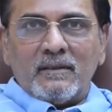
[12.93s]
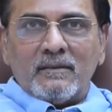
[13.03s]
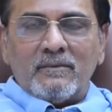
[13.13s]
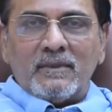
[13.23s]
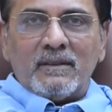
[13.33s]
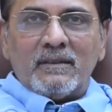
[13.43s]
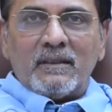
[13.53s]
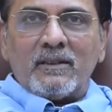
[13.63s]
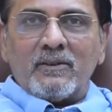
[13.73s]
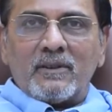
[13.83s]
We
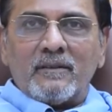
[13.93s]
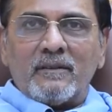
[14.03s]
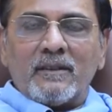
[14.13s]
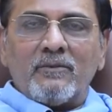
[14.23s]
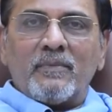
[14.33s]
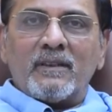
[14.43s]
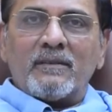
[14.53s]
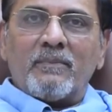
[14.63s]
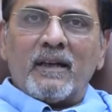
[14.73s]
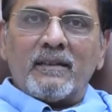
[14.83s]
rent out our equipment
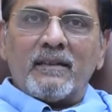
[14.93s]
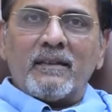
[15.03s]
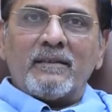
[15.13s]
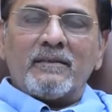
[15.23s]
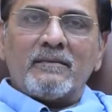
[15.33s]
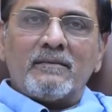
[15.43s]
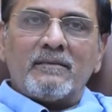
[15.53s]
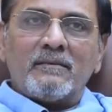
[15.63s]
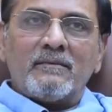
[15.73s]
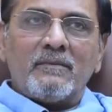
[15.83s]
pan India,
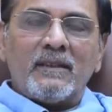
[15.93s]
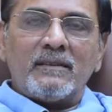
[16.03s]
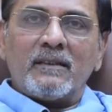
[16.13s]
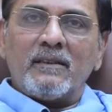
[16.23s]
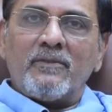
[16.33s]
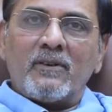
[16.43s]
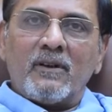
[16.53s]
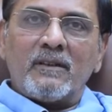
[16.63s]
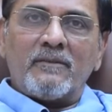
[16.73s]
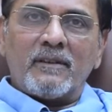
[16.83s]
basically for
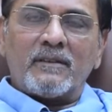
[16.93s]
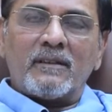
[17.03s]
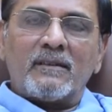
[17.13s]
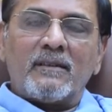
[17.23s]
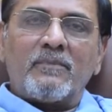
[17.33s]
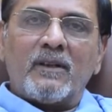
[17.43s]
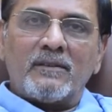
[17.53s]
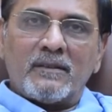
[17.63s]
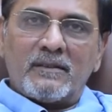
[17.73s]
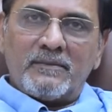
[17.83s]
all infrastructure
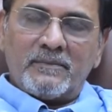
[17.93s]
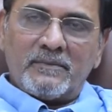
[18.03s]
projects.